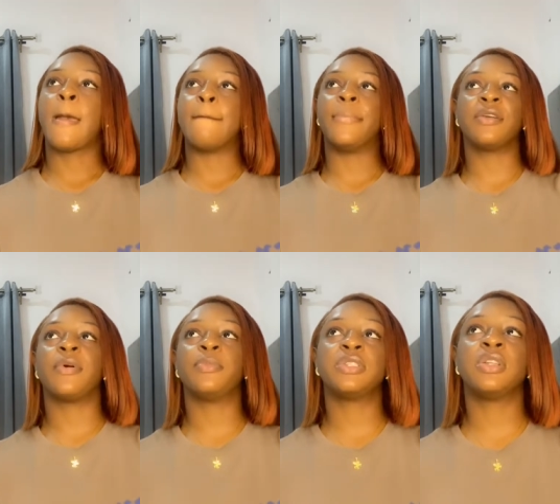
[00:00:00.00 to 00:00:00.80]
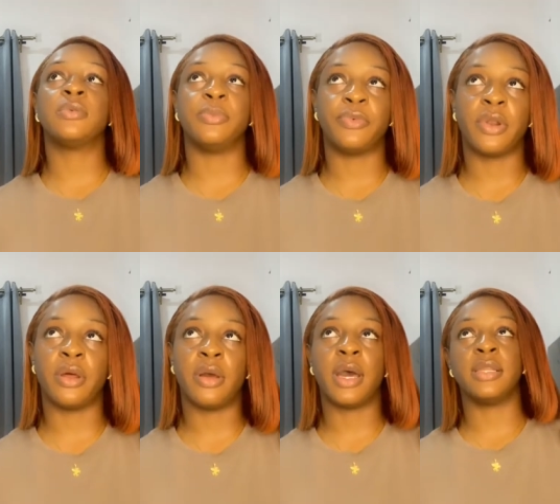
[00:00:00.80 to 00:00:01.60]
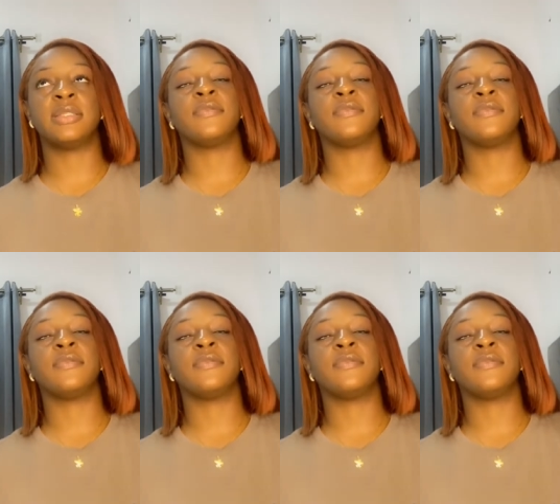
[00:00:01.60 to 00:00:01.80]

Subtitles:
But if I'm putting on the bra and it's a